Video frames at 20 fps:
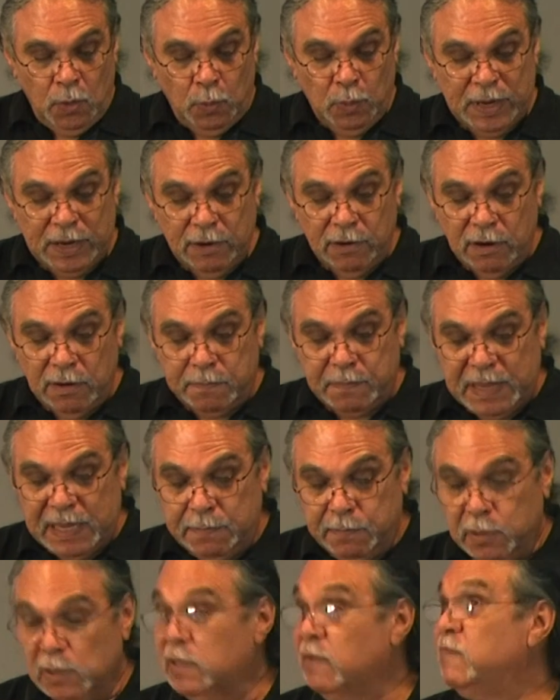We are a
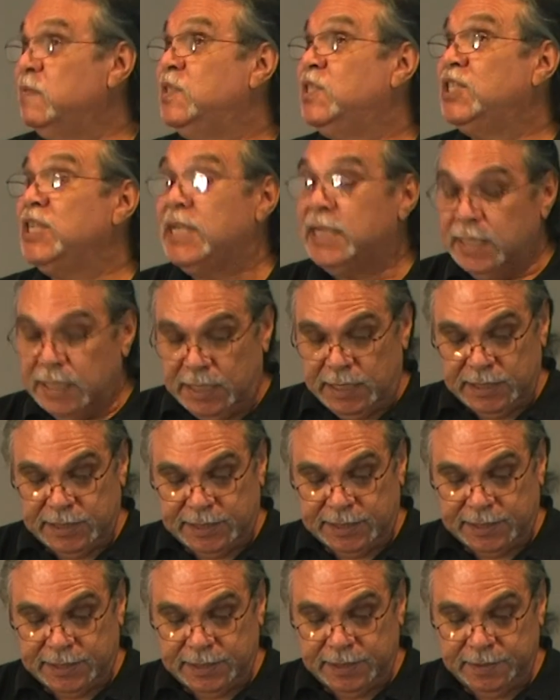people of
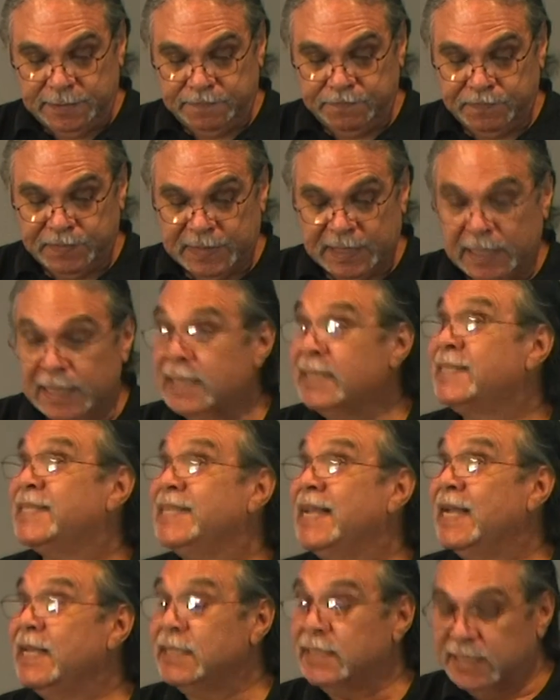genius, a
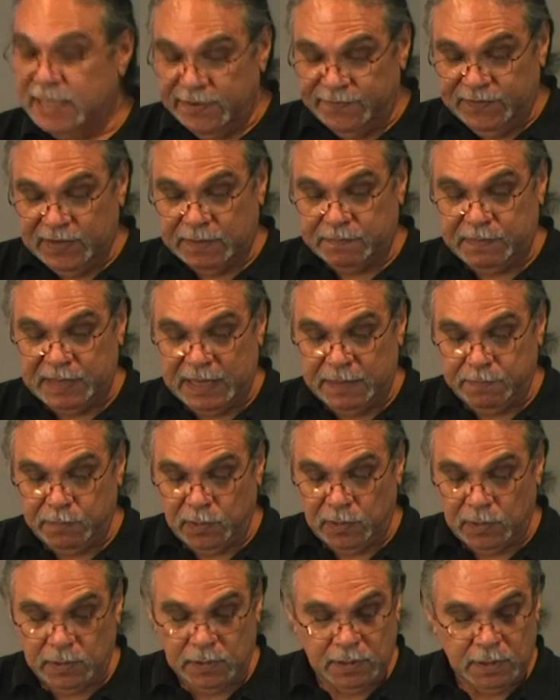scientific people,
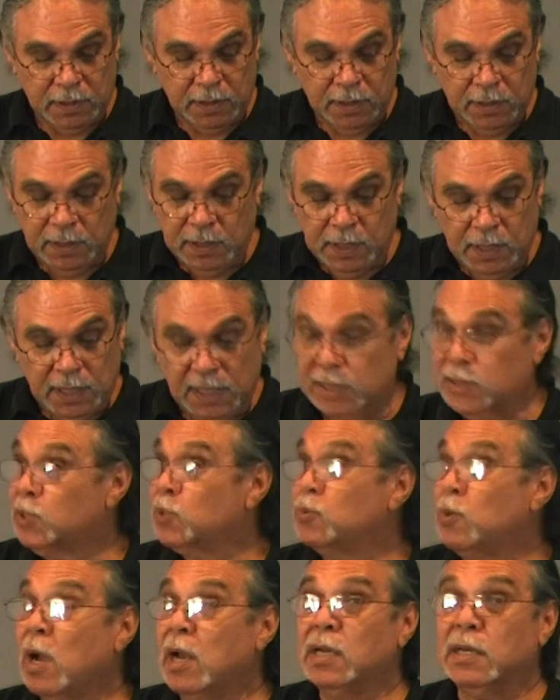
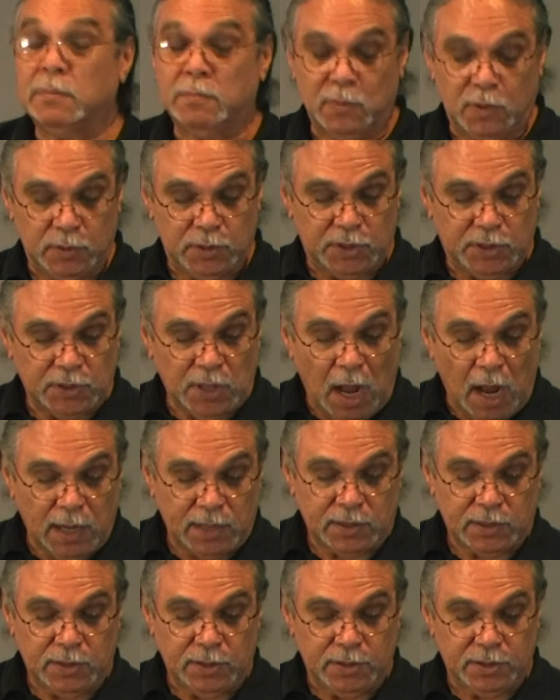astronomers,
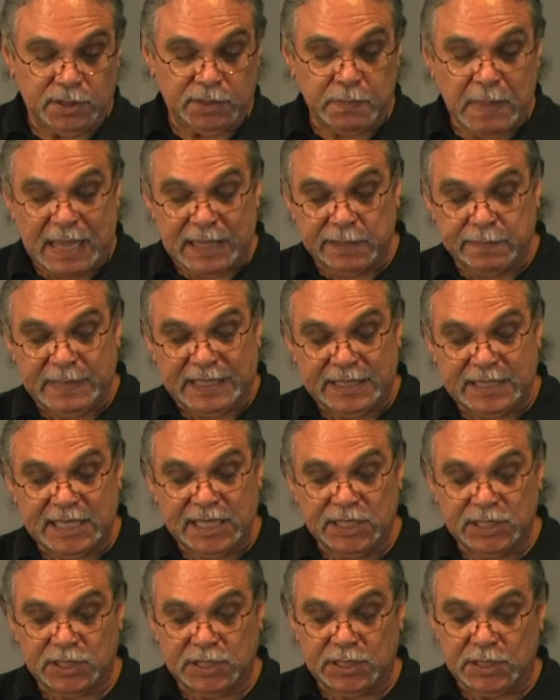doctors,
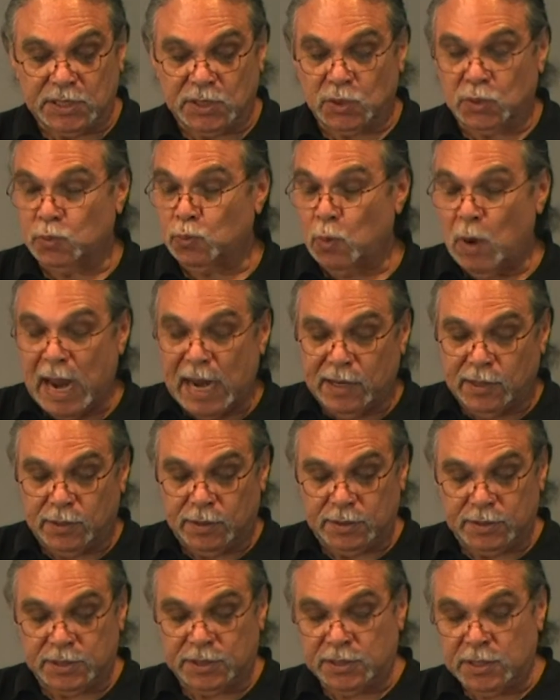mathematicians,
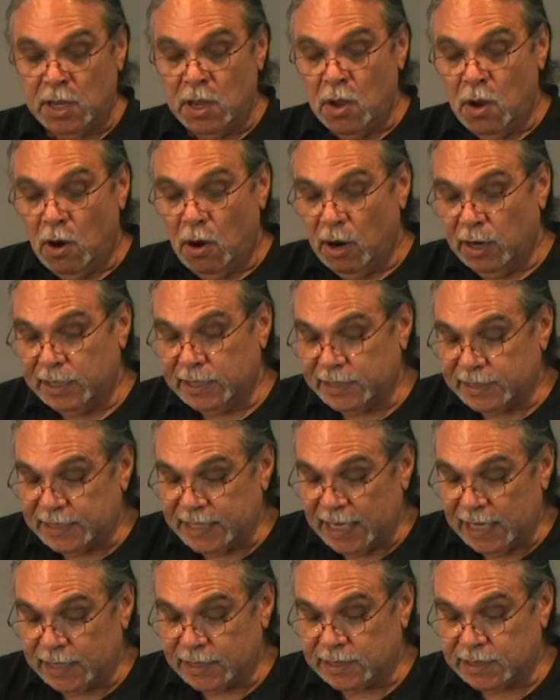writers,
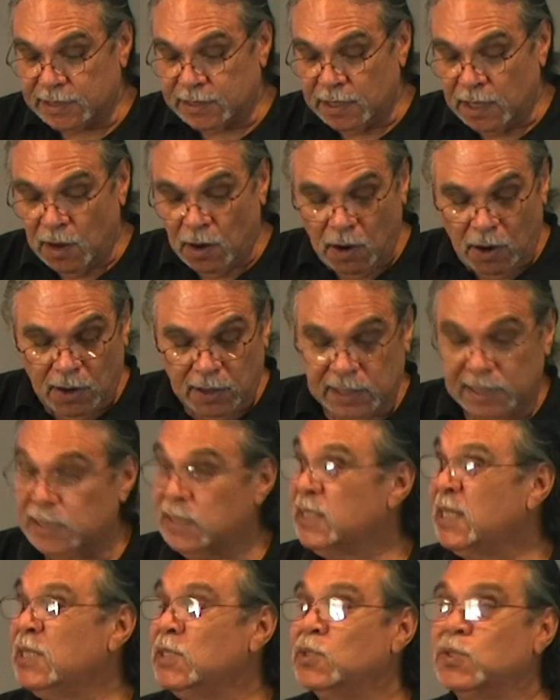architects,
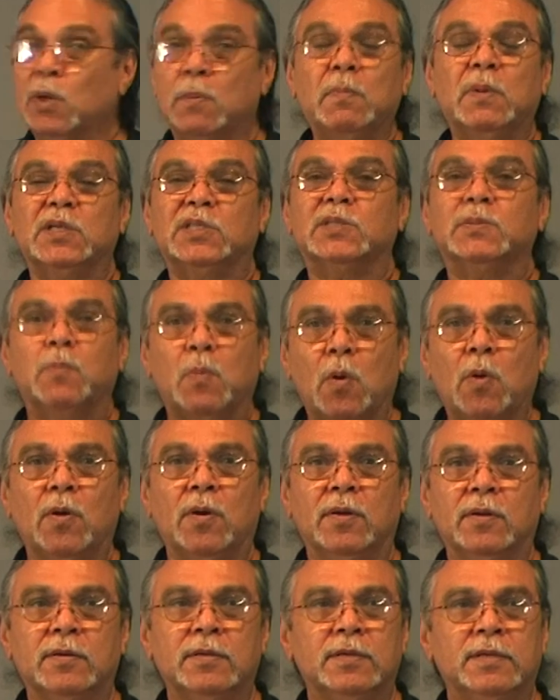artists, and so much more.
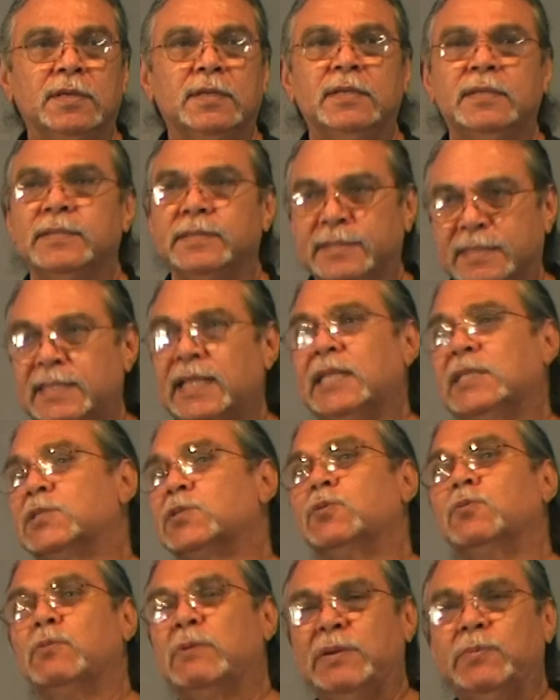That's
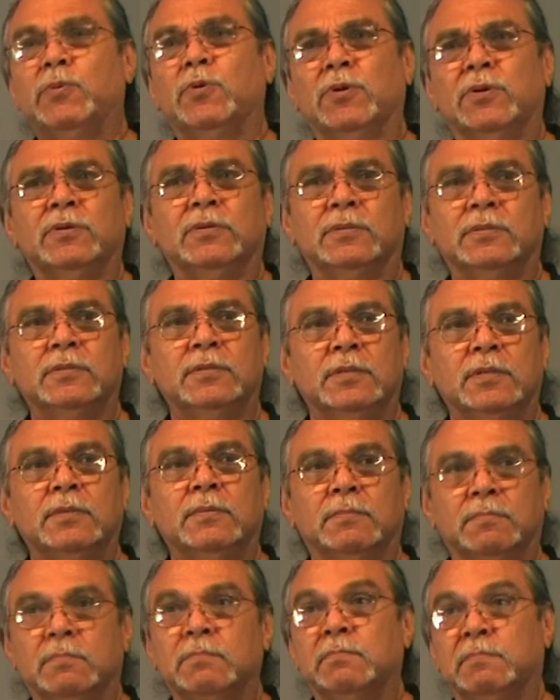who we were
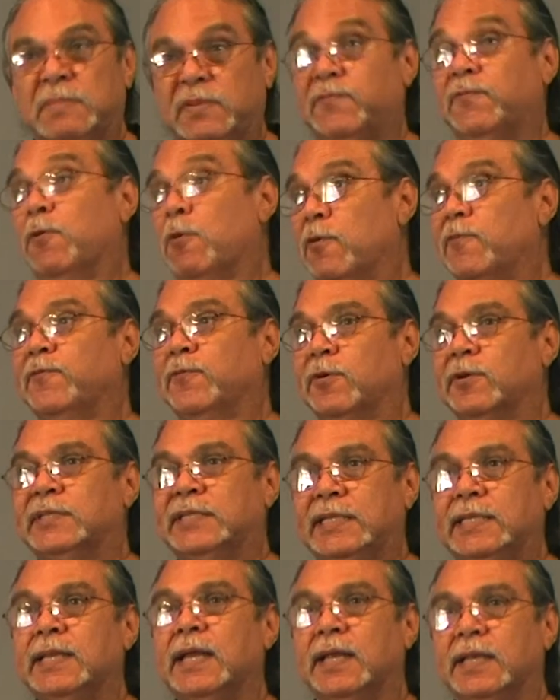before
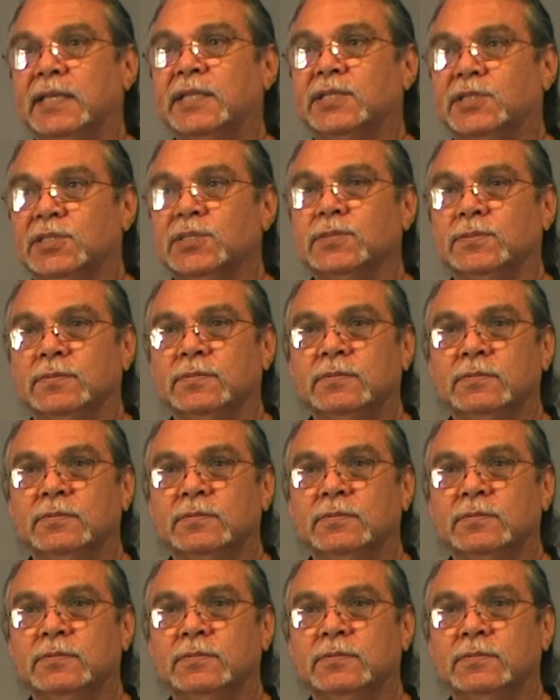1492.